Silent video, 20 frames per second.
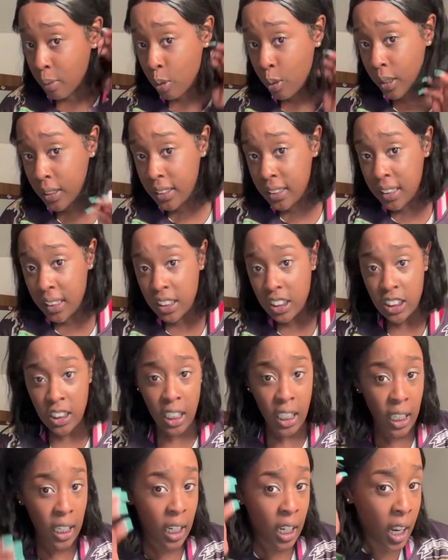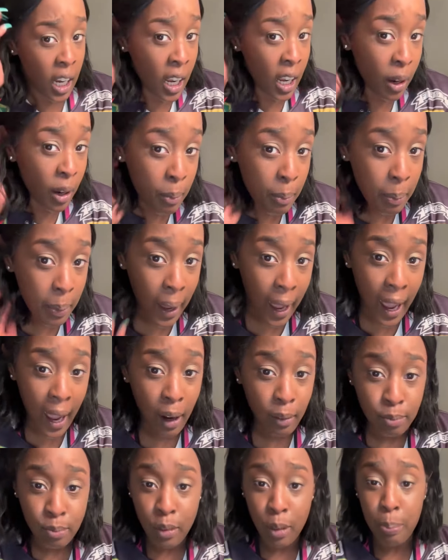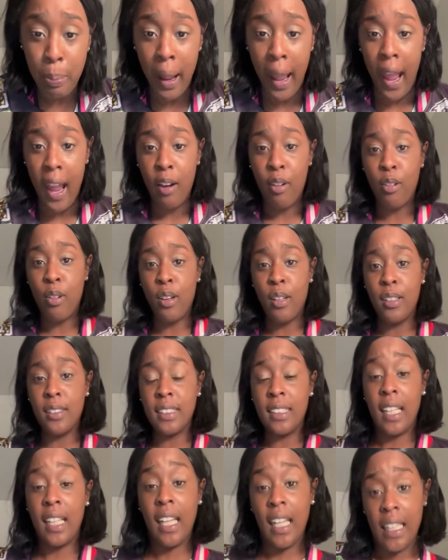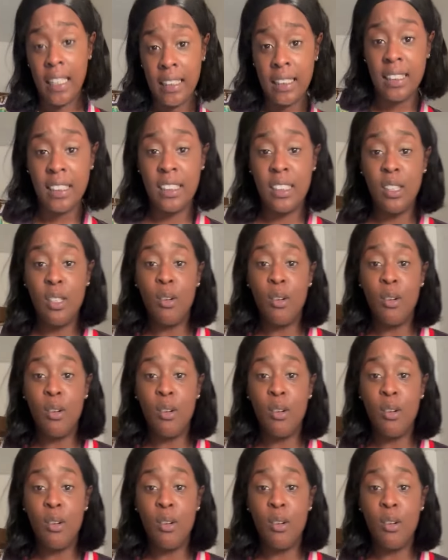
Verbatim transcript: Audition Bad Bad Girls East